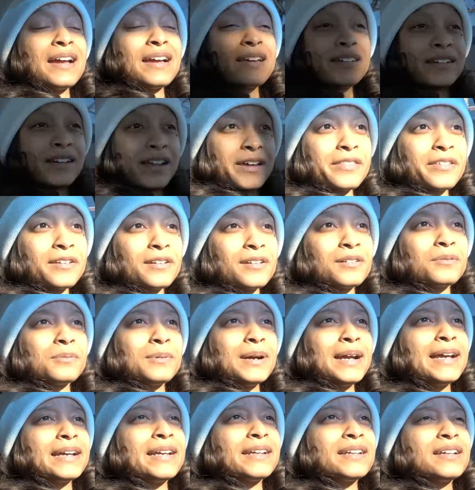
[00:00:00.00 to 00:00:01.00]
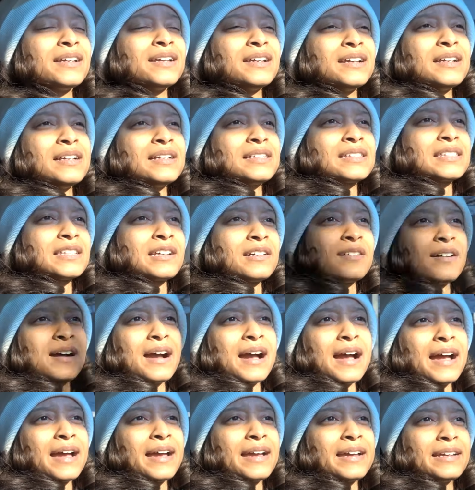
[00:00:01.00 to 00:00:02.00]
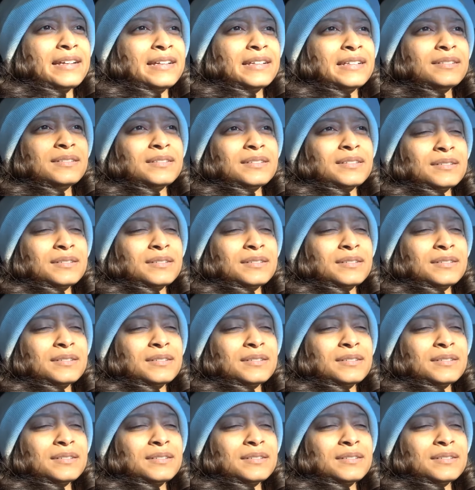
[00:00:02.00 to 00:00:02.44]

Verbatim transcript: another way. So I